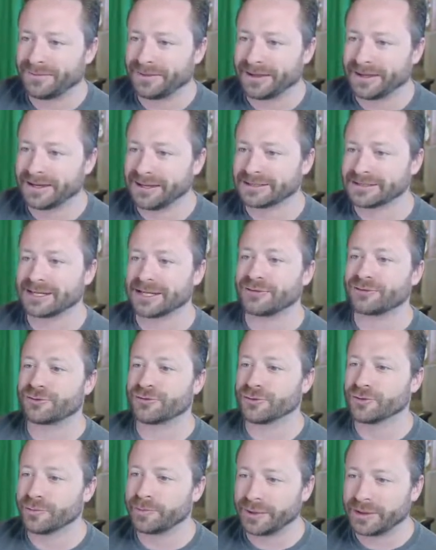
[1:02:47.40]
It is a
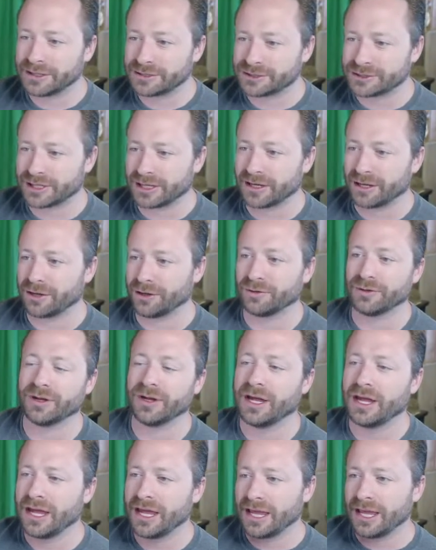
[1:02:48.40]
true beach town
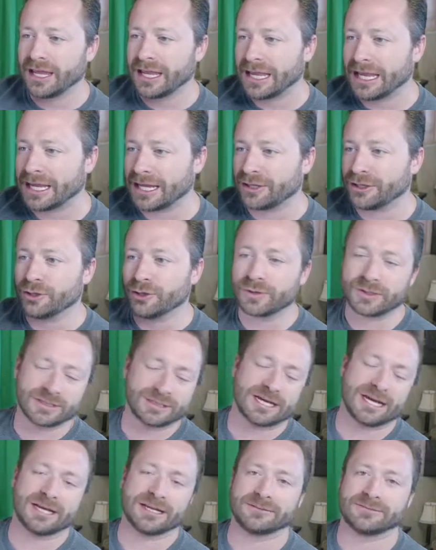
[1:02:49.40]
in
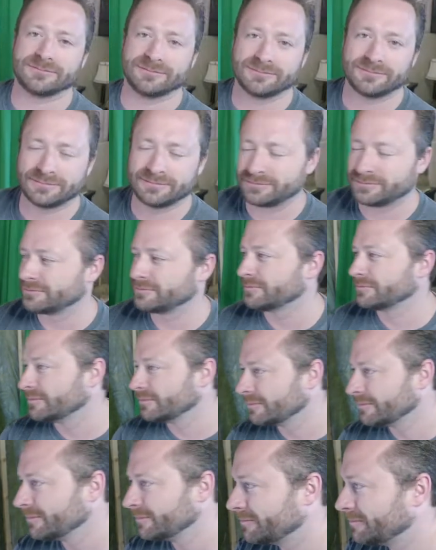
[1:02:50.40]
Yucatan.
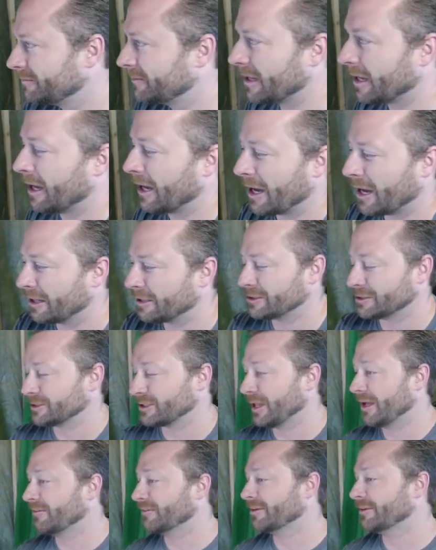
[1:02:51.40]
I just
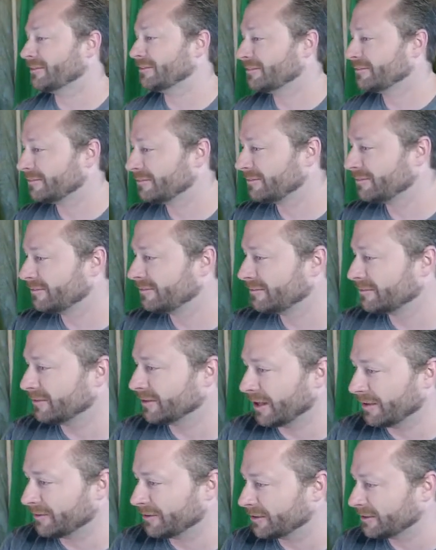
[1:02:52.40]
love it.
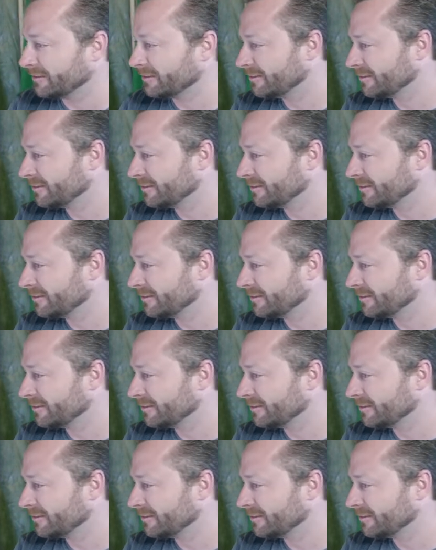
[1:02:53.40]
Love it.